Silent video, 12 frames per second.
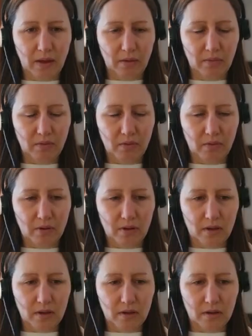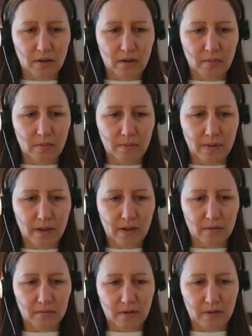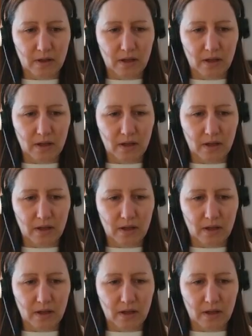got a couple of pickups in here.